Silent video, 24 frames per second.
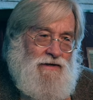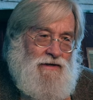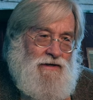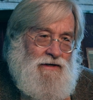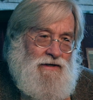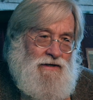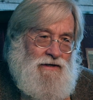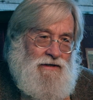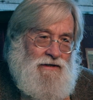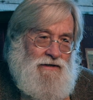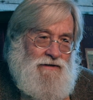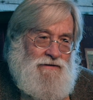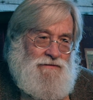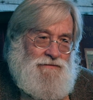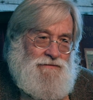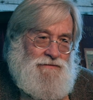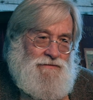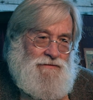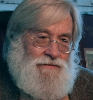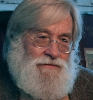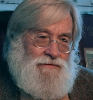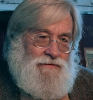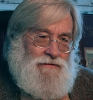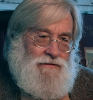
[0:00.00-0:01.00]
Um,
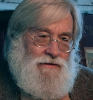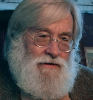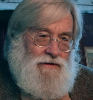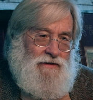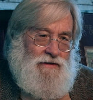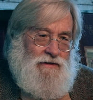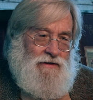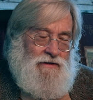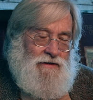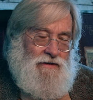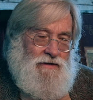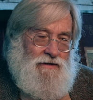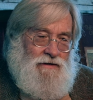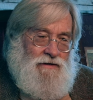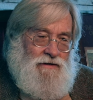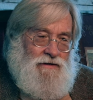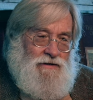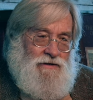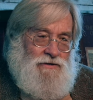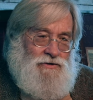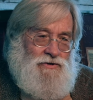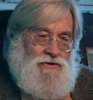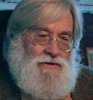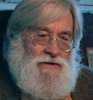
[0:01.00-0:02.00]

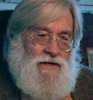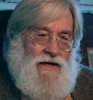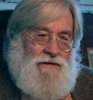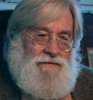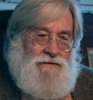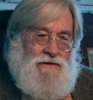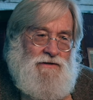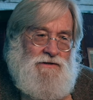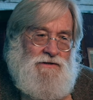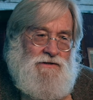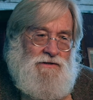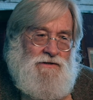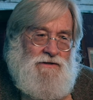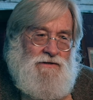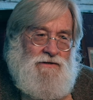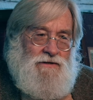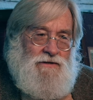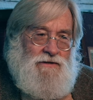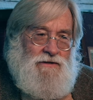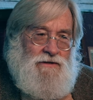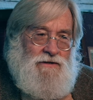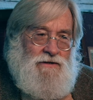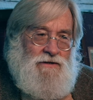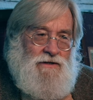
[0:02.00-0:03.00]
should not this
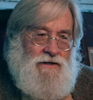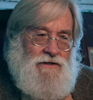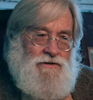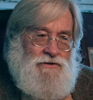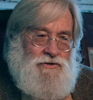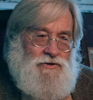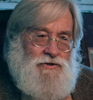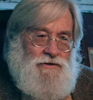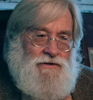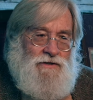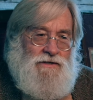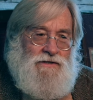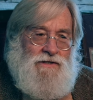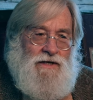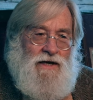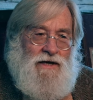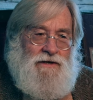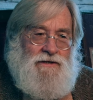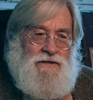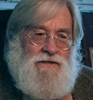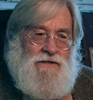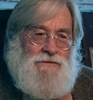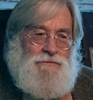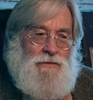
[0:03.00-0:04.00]
uh, should this
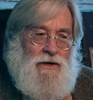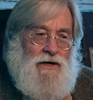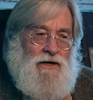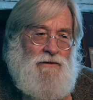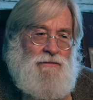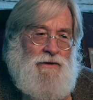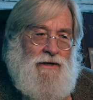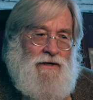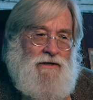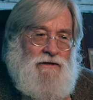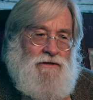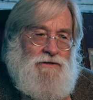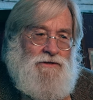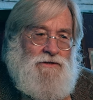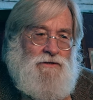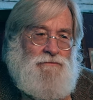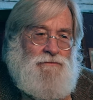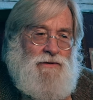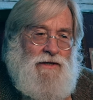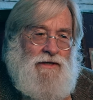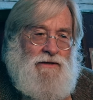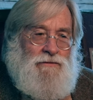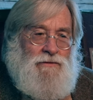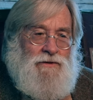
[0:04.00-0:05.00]
not inspire painters to
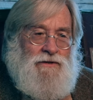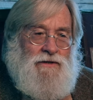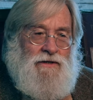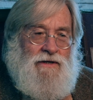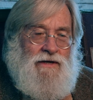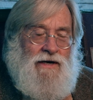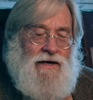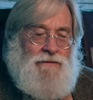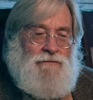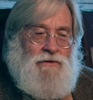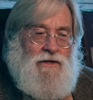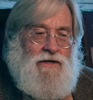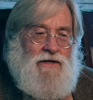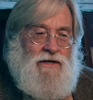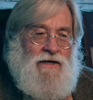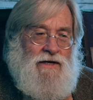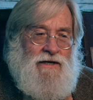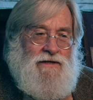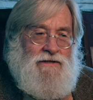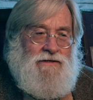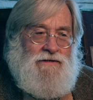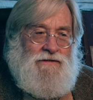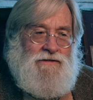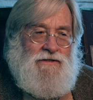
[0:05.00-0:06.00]
paint what the camera
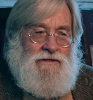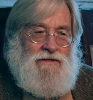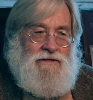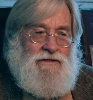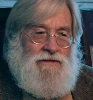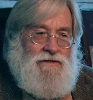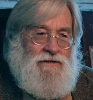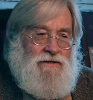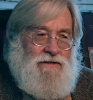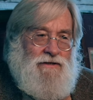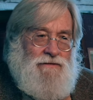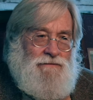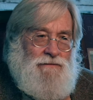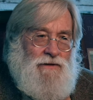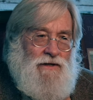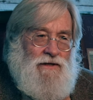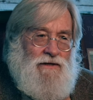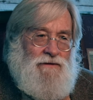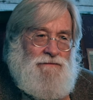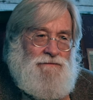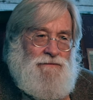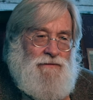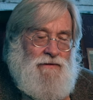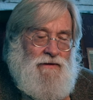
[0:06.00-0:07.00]
can't see?
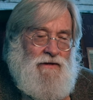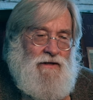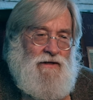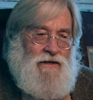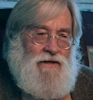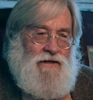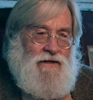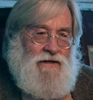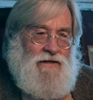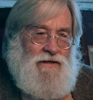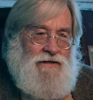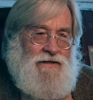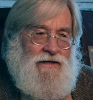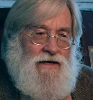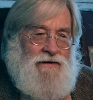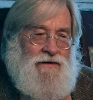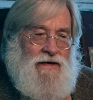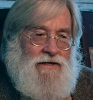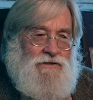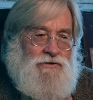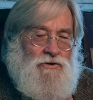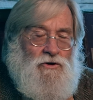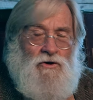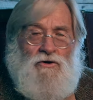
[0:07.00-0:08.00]
Yeah, yeah,
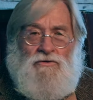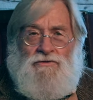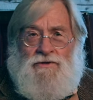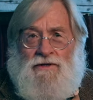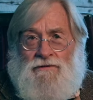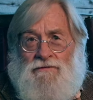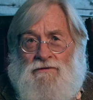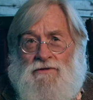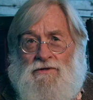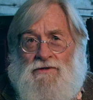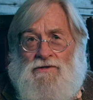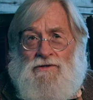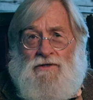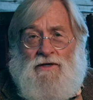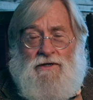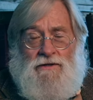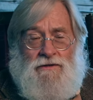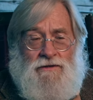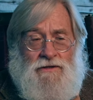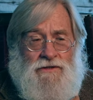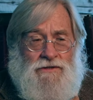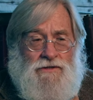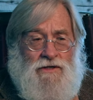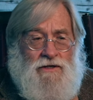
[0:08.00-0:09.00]
that's a whole different
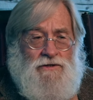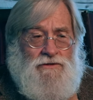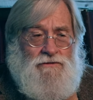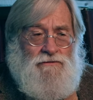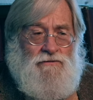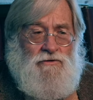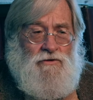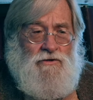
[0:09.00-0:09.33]
discussion.